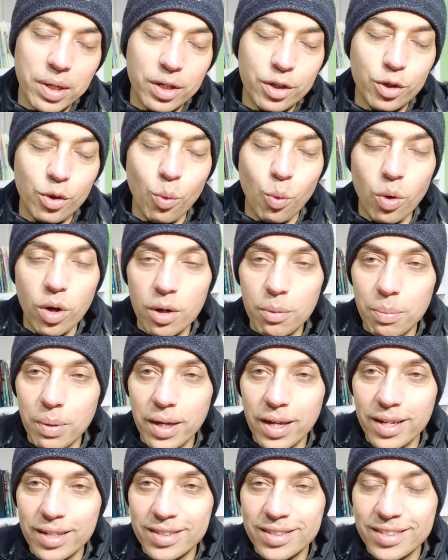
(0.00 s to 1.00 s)
it your
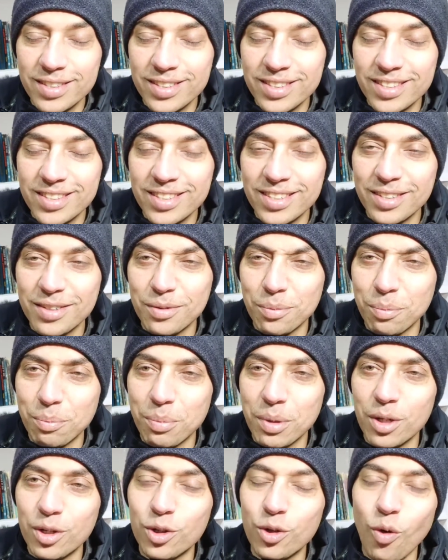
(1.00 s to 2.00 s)
workplace
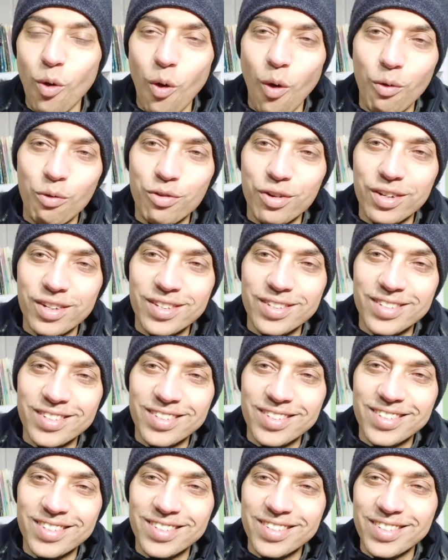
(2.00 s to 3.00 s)
be it your office
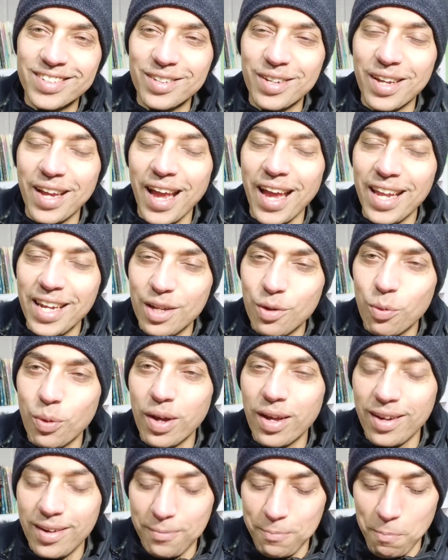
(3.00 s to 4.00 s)

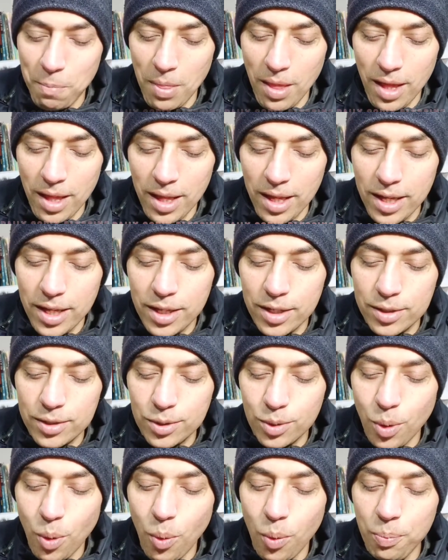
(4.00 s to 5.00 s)
anywhere
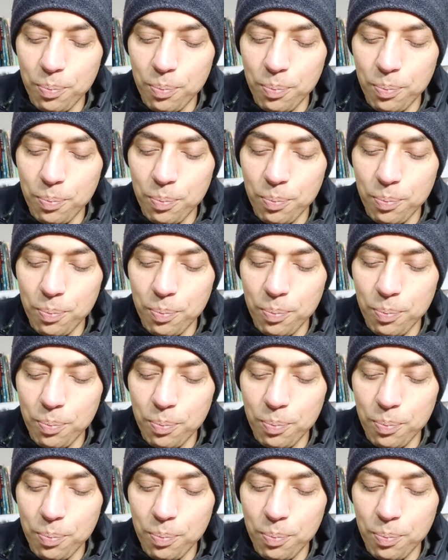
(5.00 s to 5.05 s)
so